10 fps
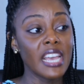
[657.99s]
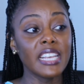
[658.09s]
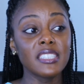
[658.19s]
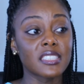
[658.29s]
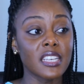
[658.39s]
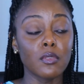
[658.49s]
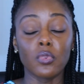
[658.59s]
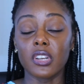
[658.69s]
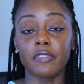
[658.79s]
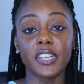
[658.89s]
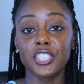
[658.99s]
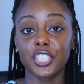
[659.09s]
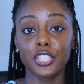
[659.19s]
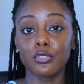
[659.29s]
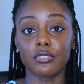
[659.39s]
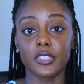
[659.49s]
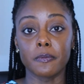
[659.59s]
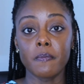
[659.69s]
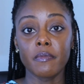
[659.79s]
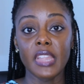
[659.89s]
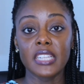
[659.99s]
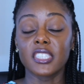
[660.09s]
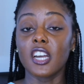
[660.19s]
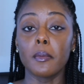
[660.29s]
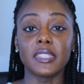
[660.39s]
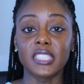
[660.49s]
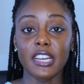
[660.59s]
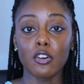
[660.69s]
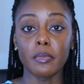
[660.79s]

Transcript: He sent one of His children to come and tell